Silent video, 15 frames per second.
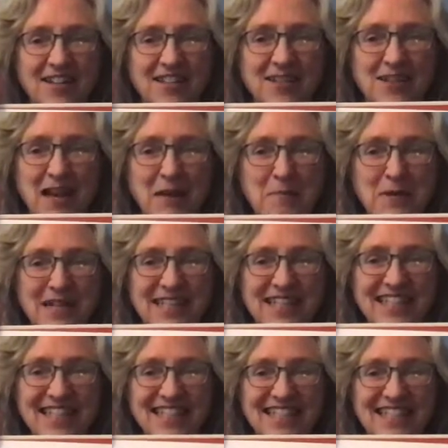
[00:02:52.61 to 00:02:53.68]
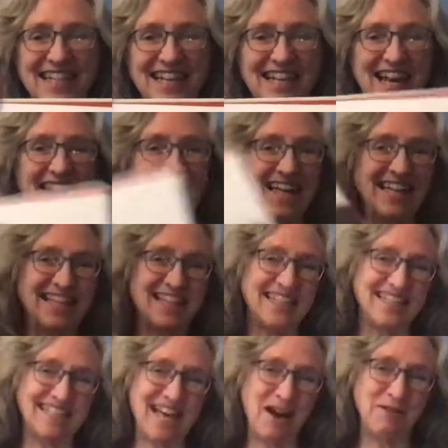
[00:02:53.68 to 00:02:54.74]
Do you like pickles? I like the
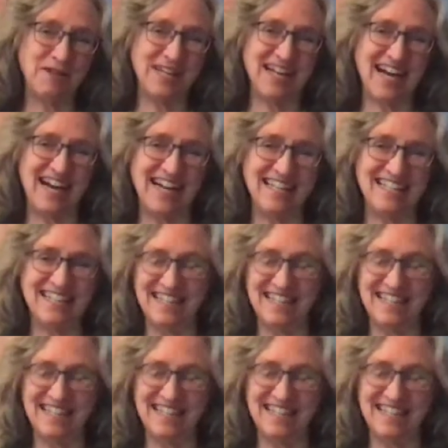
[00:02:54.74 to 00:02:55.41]
sour kind.